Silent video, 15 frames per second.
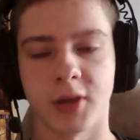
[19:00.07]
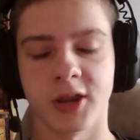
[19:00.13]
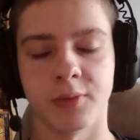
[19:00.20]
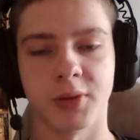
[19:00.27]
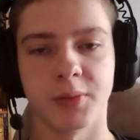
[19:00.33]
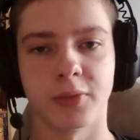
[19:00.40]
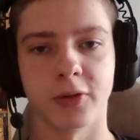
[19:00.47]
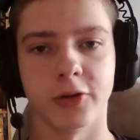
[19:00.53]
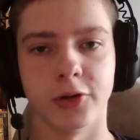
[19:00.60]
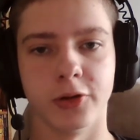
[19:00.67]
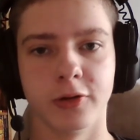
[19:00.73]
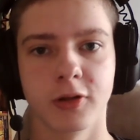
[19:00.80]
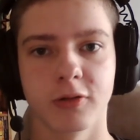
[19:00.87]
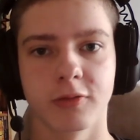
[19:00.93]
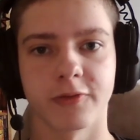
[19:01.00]
people
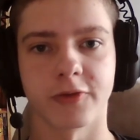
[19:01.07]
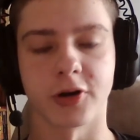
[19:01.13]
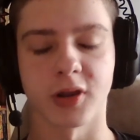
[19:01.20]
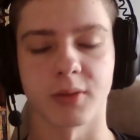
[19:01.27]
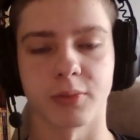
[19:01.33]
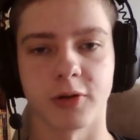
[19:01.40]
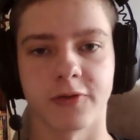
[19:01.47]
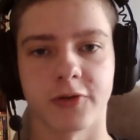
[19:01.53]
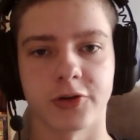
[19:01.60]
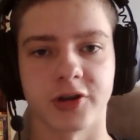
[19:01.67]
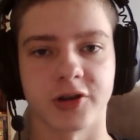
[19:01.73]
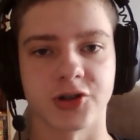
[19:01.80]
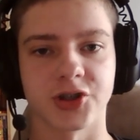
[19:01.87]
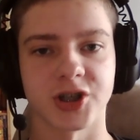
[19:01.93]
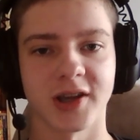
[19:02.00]
use, for example, for their
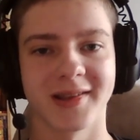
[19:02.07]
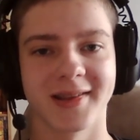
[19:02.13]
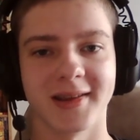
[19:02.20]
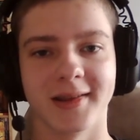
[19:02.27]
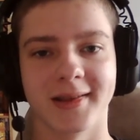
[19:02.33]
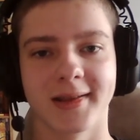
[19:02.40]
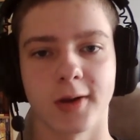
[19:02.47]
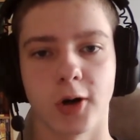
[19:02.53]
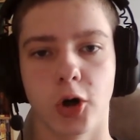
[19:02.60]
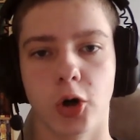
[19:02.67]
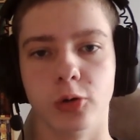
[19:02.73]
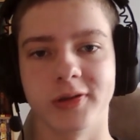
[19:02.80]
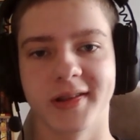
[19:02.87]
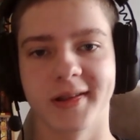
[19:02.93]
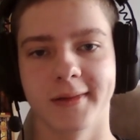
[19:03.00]
shakes, is
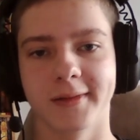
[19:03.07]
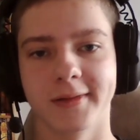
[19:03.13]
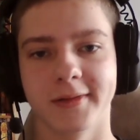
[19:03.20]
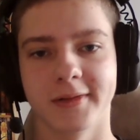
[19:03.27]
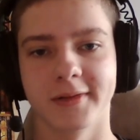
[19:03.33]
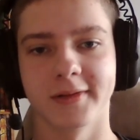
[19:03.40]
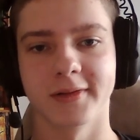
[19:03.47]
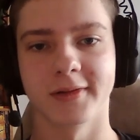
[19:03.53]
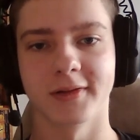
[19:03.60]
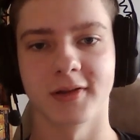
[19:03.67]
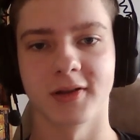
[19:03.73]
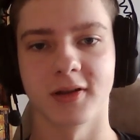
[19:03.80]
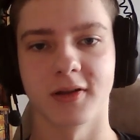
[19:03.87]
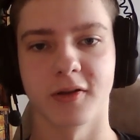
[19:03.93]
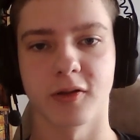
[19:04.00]
oats.
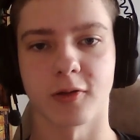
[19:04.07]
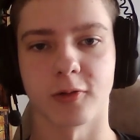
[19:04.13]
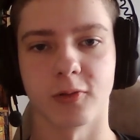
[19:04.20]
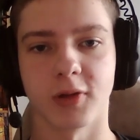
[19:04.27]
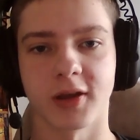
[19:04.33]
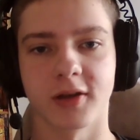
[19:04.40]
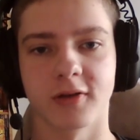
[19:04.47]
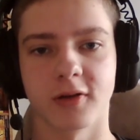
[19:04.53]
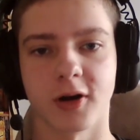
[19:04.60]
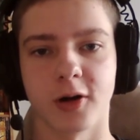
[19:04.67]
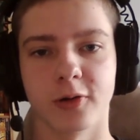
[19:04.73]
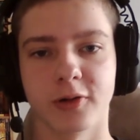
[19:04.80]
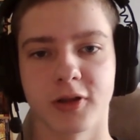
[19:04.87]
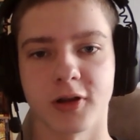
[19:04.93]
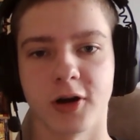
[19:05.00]
So like
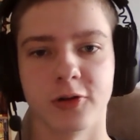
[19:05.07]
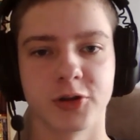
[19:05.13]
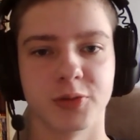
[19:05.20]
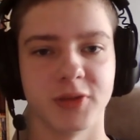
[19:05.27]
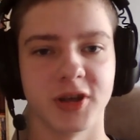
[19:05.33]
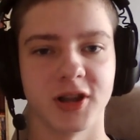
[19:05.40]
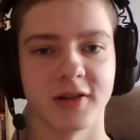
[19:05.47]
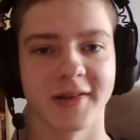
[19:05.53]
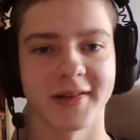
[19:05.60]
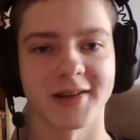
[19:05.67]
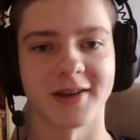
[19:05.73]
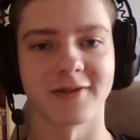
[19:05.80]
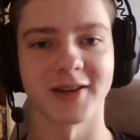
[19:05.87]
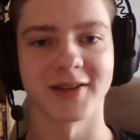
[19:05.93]
oats, oatmeal, stuff like